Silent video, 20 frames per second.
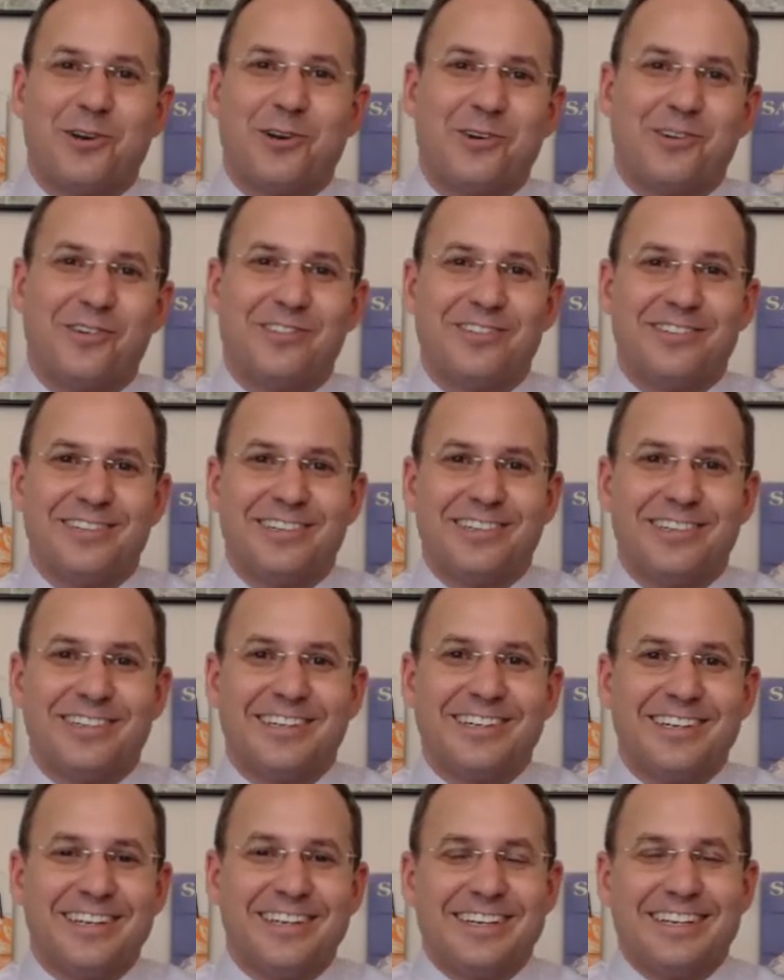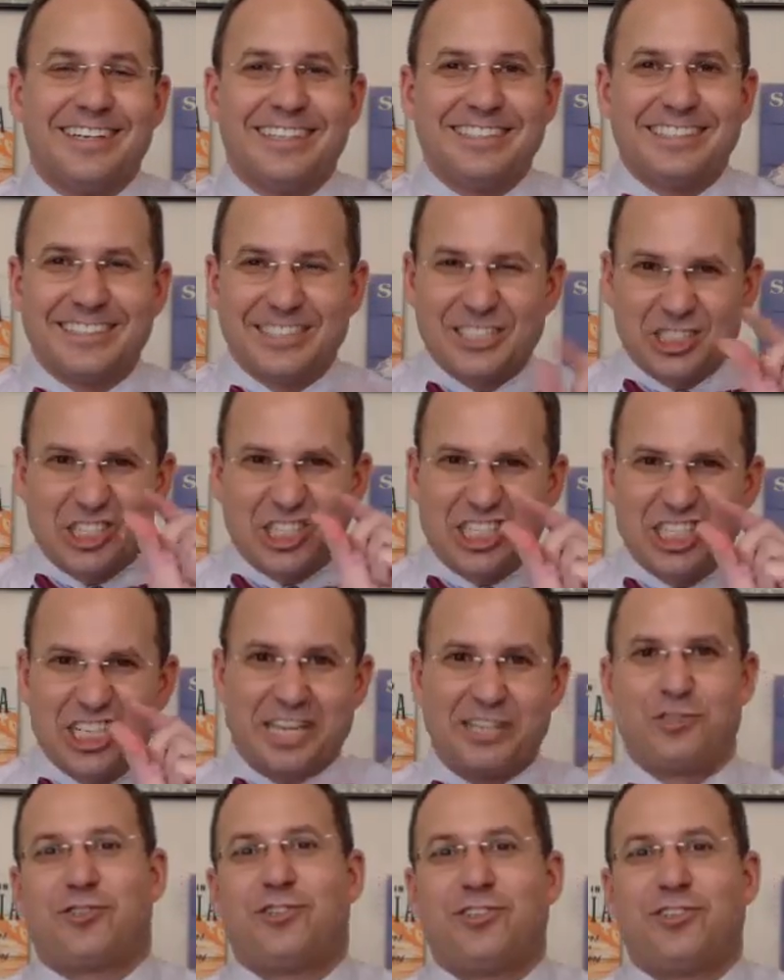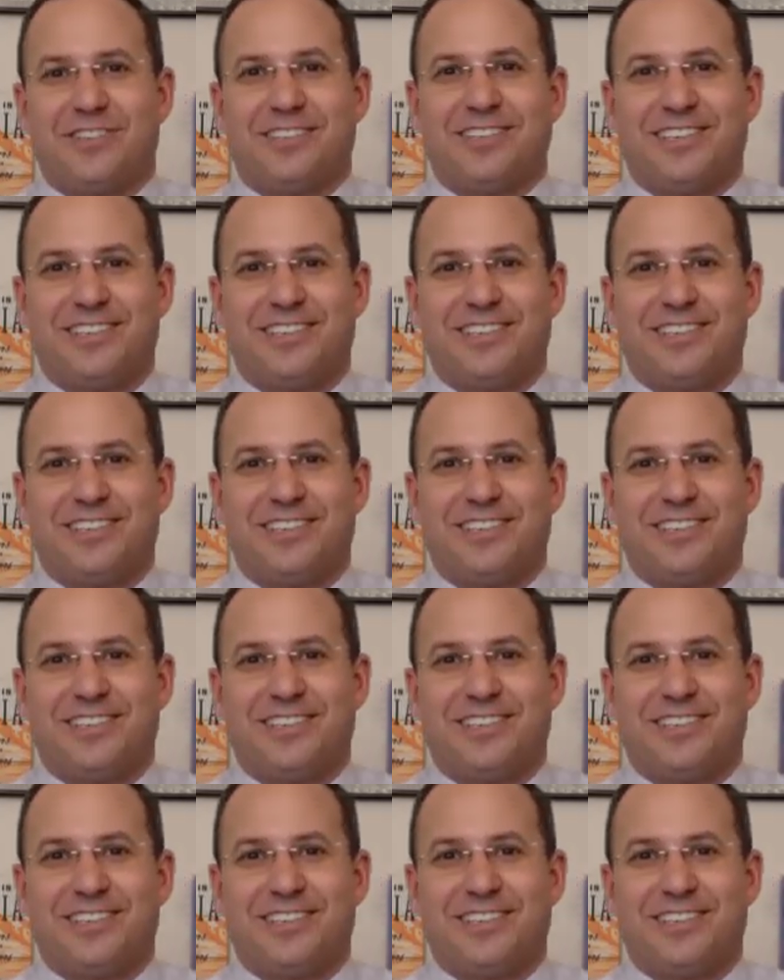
little bit. Yeah, a whole year.